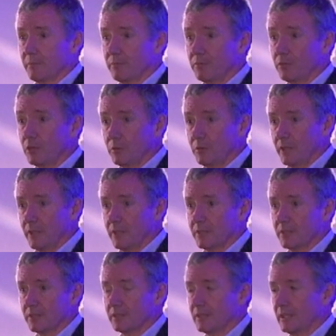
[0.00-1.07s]
few
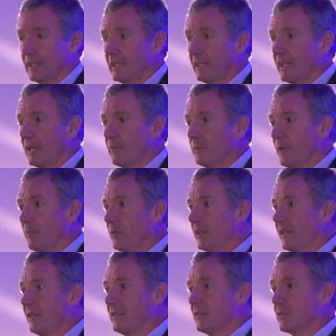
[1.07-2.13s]
years. And
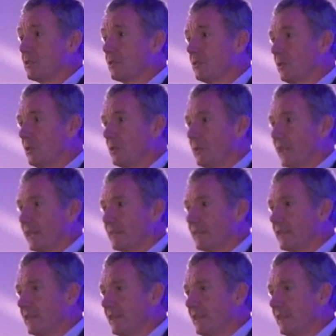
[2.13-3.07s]
people need to know that.